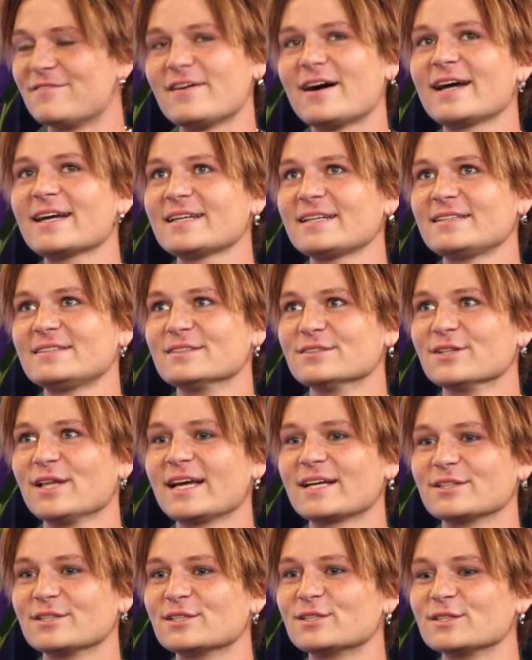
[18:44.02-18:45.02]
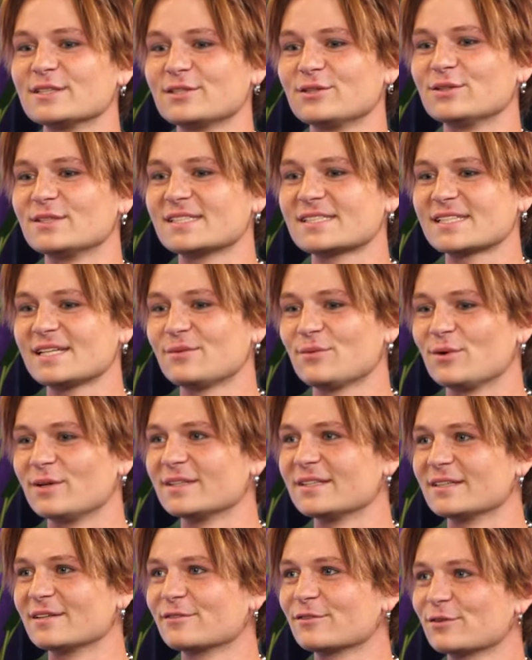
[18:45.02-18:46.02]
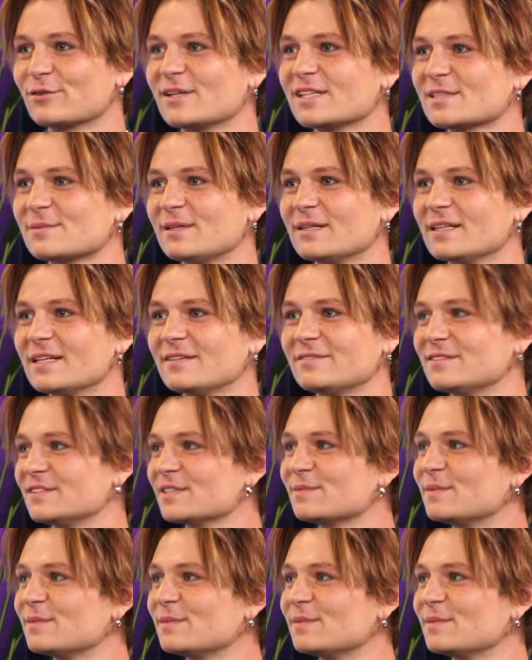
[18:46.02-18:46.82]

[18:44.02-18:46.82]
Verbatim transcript: If I could like literally only skate one thing for the rest of my life, it'd